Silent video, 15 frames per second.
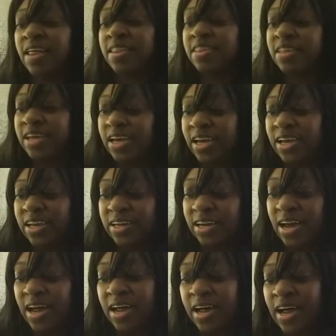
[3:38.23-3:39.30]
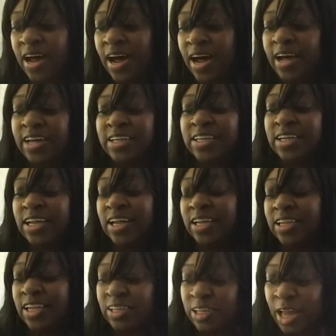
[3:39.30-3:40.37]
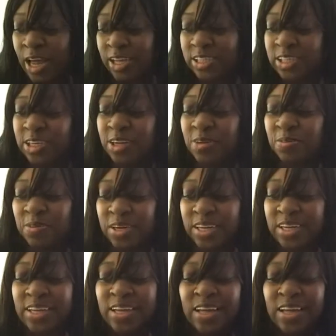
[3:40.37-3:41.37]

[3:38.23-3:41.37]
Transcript: then I actually went